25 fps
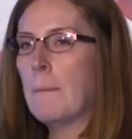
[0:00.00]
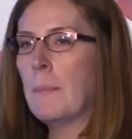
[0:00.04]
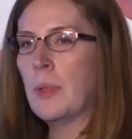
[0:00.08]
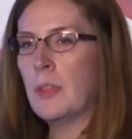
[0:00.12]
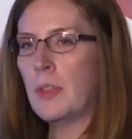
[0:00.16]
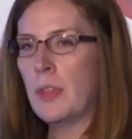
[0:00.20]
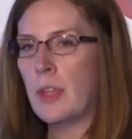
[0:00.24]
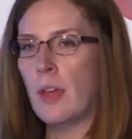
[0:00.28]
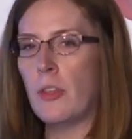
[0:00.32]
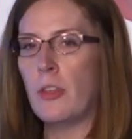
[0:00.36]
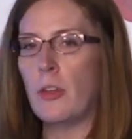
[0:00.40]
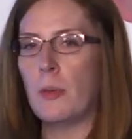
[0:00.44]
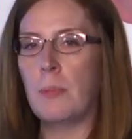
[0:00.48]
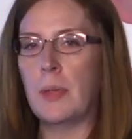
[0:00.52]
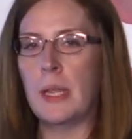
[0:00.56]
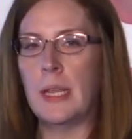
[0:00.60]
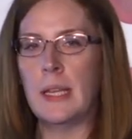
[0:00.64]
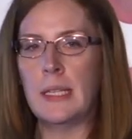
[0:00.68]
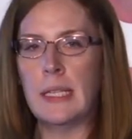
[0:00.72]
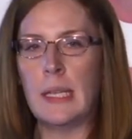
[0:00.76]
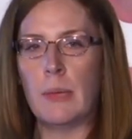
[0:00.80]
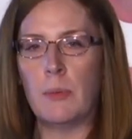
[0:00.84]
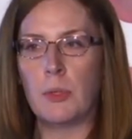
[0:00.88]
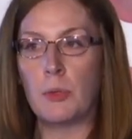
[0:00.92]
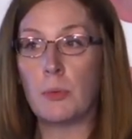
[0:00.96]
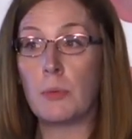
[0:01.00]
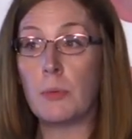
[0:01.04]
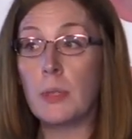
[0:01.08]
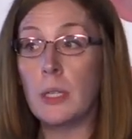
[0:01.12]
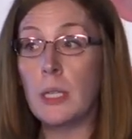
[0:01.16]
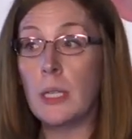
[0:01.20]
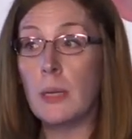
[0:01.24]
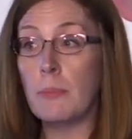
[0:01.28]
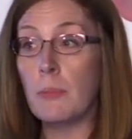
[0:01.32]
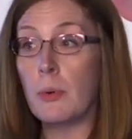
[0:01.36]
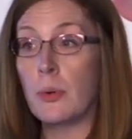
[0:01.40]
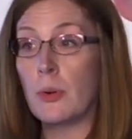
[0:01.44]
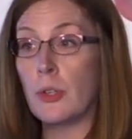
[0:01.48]
But the other piece that was
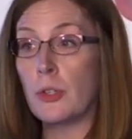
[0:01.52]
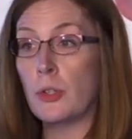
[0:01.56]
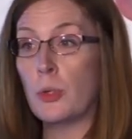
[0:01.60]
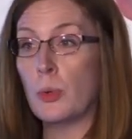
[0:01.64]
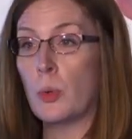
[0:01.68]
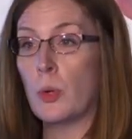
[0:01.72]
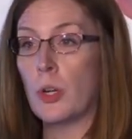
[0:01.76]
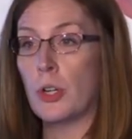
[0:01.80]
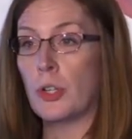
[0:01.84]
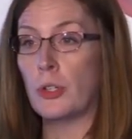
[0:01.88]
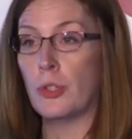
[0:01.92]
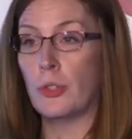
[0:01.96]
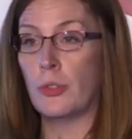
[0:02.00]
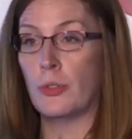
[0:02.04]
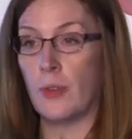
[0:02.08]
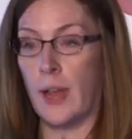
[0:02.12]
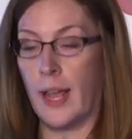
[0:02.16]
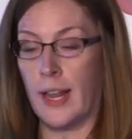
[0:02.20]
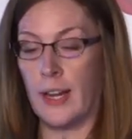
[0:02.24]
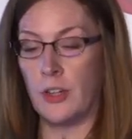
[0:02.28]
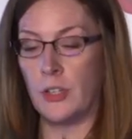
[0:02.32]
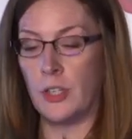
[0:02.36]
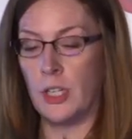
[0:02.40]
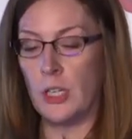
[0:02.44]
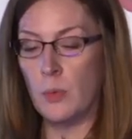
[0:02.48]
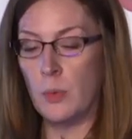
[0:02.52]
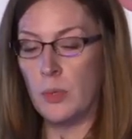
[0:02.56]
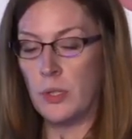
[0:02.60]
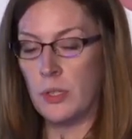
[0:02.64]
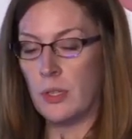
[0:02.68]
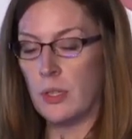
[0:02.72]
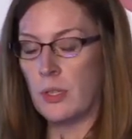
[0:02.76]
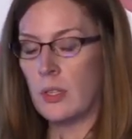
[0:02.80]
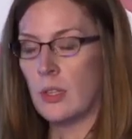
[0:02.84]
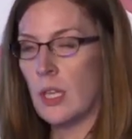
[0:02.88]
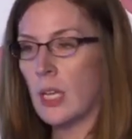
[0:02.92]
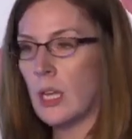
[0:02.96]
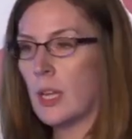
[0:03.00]
really important to our strategy
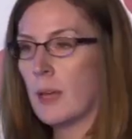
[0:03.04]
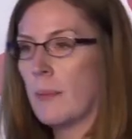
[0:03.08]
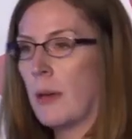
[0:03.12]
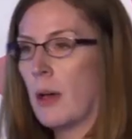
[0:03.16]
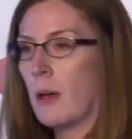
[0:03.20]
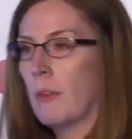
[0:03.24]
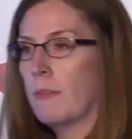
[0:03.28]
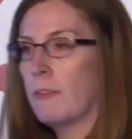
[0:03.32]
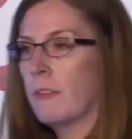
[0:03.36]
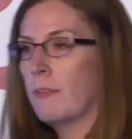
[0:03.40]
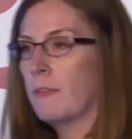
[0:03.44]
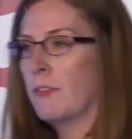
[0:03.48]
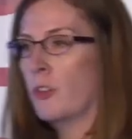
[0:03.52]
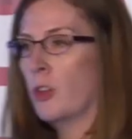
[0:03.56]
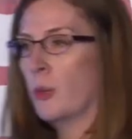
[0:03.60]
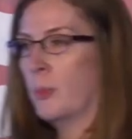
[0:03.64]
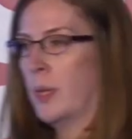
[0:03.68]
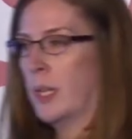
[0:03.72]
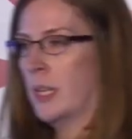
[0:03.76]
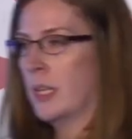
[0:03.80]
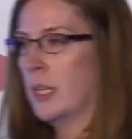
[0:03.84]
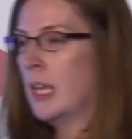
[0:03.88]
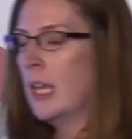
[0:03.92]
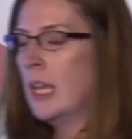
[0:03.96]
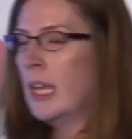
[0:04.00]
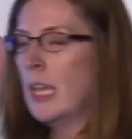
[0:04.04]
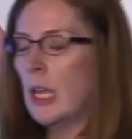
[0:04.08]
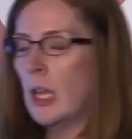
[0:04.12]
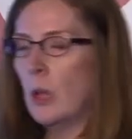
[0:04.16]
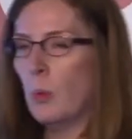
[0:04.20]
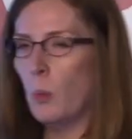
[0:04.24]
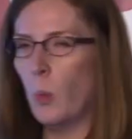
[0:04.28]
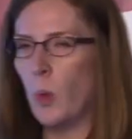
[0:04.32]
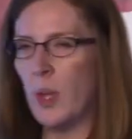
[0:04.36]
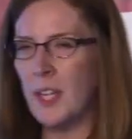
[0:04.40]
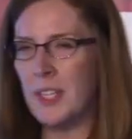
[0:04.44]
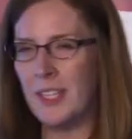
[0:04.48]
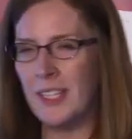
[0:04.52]
was to think about fulfillment.
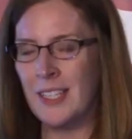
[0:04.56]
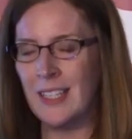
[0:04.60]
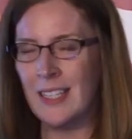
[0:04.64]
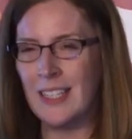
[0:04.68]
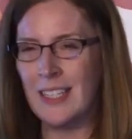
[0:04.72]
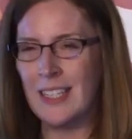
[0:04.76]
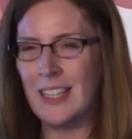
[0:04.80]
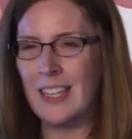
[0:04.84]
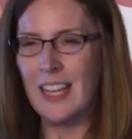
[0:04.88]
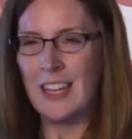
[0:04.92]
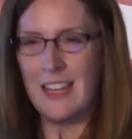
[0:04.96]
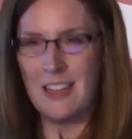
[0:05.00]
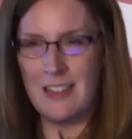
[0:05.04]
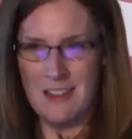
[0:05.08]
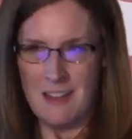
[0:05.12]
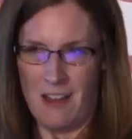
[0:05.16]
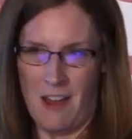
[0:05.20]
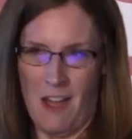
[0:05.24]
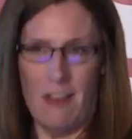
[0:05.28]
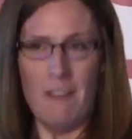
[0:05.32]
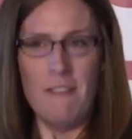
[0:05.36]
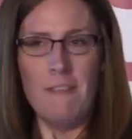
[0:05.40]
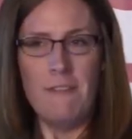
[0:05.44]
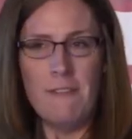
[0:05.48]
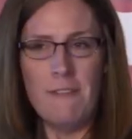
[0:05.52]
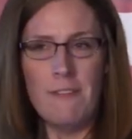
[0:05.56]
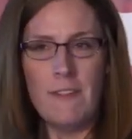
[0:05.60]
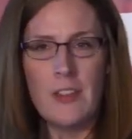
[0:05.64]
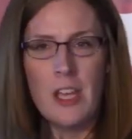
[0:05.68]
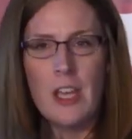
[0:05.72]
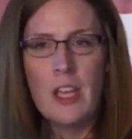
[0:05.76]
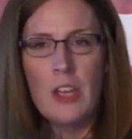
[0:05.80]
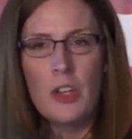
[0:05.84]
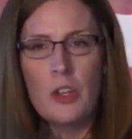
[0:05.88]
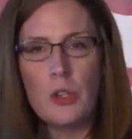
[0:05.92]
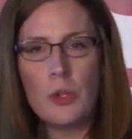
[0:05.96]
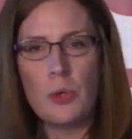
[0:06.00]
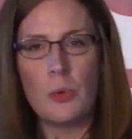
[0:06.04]
It wasn't enough
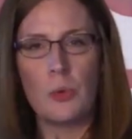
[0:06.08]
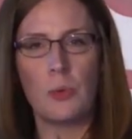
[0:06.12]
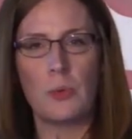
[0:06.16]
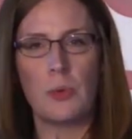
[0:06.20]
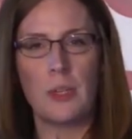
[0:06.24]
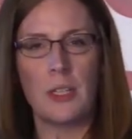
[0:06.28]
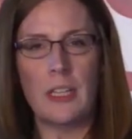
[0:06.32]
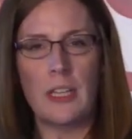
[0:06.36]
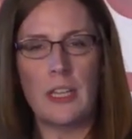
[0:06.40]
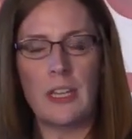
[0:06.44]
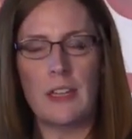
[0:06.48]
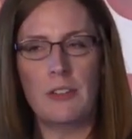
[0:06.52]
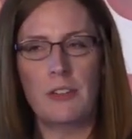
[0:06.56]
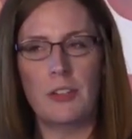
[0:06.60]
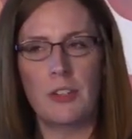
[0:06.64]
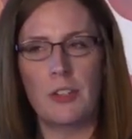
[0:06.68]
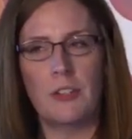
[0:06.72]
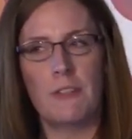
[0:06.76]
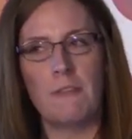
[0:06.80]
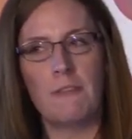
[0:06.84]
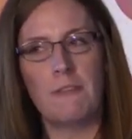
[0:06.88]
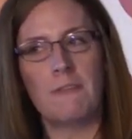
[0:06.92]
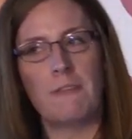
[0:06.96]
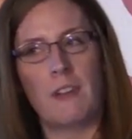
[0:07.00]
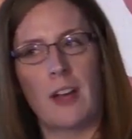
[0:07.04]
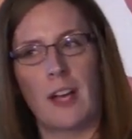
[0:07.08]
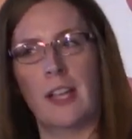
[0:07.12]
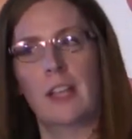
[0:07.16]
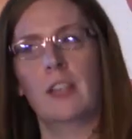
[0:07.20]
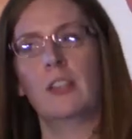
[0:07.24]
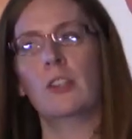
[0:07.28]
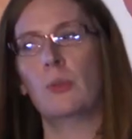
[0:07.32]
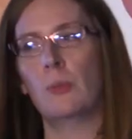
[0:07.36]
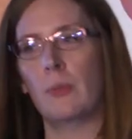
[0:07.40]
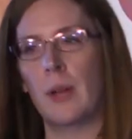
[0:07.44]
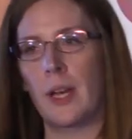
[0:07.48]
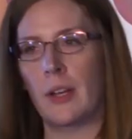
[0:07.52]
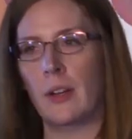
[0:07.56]
to really just
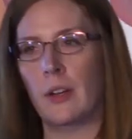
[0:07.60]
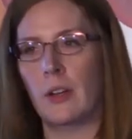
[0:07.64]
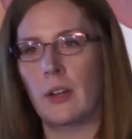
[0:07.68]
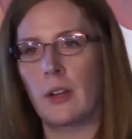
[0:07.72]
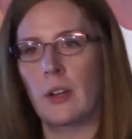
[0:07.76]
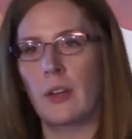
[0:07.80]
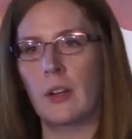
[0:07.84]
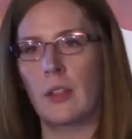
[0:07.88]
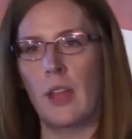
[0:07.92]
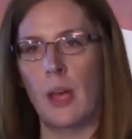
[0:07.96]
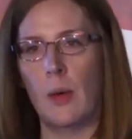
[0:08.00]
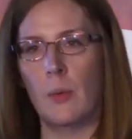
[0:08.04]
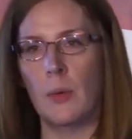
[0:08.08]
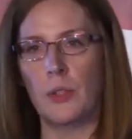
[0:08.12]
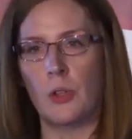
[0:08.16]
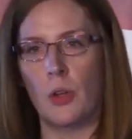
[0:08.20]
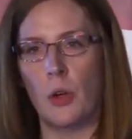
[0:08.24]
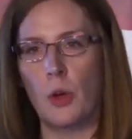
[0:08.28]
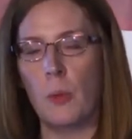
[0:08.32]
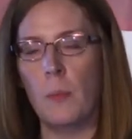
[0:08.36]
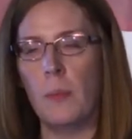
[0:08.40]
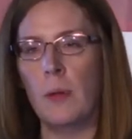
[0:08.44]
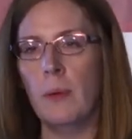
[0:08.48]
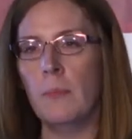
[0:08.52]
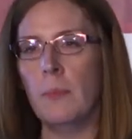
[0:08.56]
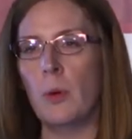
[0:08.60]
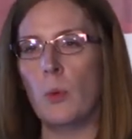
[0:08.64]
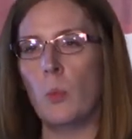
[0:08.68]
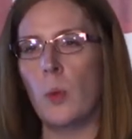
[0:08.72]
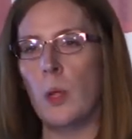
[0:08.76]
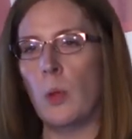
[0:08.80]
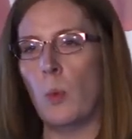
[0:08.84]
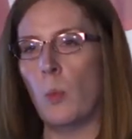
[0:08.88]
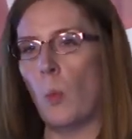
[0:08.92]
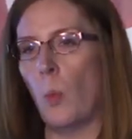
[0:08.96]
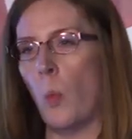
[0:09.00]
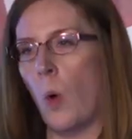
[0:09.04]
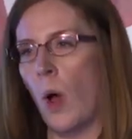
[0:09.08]
find a record that was open, but
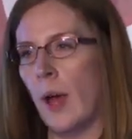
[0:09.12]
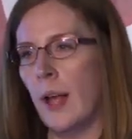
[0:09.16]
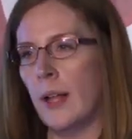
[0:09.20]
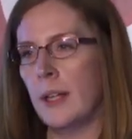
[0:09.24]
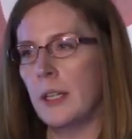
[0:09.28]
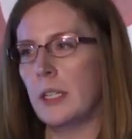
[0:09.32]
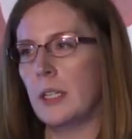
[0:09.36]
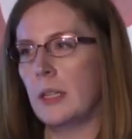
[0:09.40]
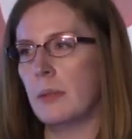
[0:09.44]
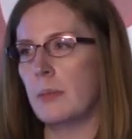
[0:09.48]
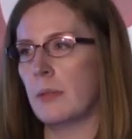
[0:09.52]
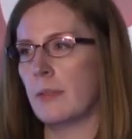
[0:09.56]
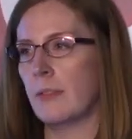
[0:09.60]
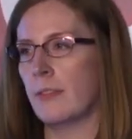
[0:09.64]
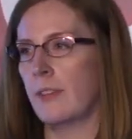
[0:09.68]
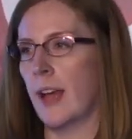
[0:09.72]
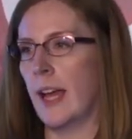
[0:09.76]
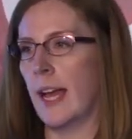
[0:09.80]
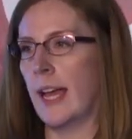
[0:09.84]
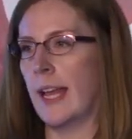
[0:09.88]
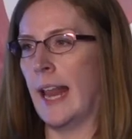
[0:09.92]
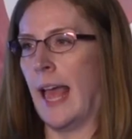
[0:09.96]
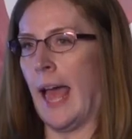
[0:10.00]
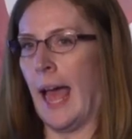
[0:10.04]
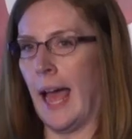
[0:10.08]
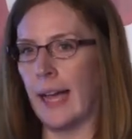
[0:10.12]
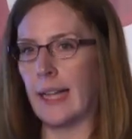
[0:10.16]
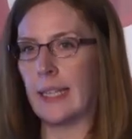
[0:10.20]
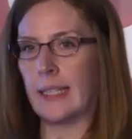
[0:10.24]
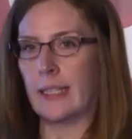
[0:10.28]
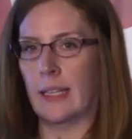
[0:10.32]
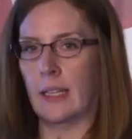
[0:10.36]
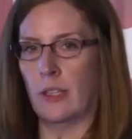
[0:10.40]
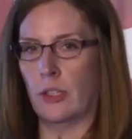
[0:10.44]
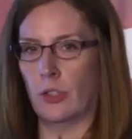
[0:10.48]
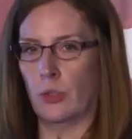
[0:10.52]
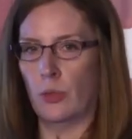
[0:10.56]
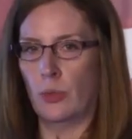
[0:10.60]
we want to provide
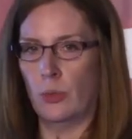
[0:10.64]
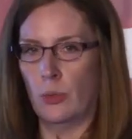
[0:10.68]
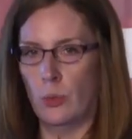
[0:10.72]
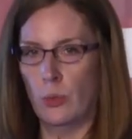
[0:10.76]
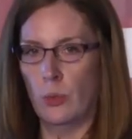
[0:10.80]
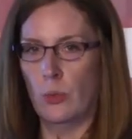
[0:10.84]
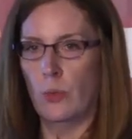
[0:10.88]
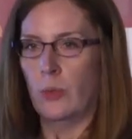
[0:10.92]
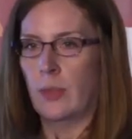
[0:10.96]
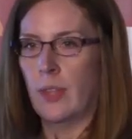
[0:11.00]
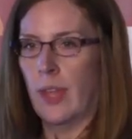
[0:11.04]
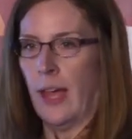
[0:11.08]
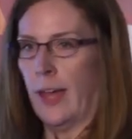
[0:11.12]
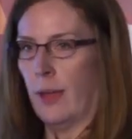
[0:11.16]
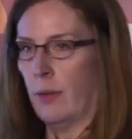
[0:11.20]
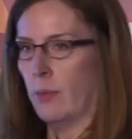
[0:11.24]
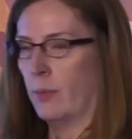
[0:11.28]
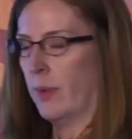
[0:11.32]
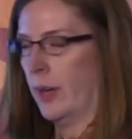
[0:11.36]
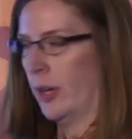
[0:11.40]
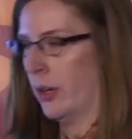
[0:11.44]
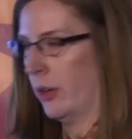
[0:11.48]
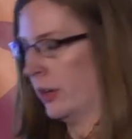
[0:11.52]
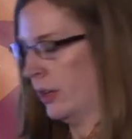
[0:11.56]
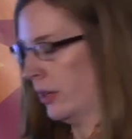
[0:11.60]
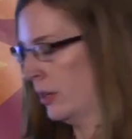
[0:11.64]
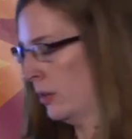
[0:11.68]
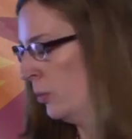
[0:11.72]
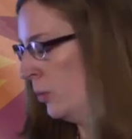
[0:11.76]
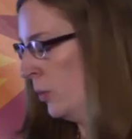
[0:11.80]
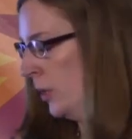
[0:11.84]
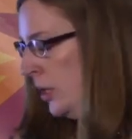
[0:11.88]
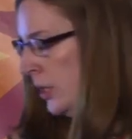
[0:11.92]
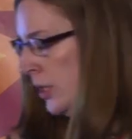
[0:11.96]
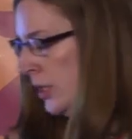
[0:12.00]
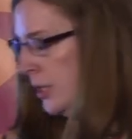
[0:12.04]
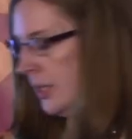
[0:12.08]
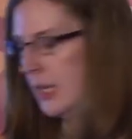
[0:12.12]
access to that record,
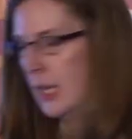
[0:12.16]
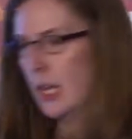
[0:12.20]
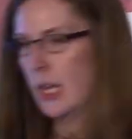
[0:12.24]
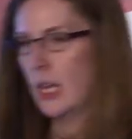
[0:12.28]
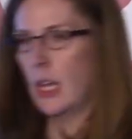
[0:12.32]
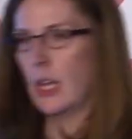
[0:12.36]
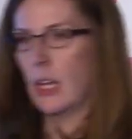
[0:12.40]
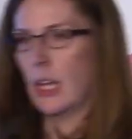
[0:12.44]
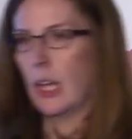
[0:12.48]
which is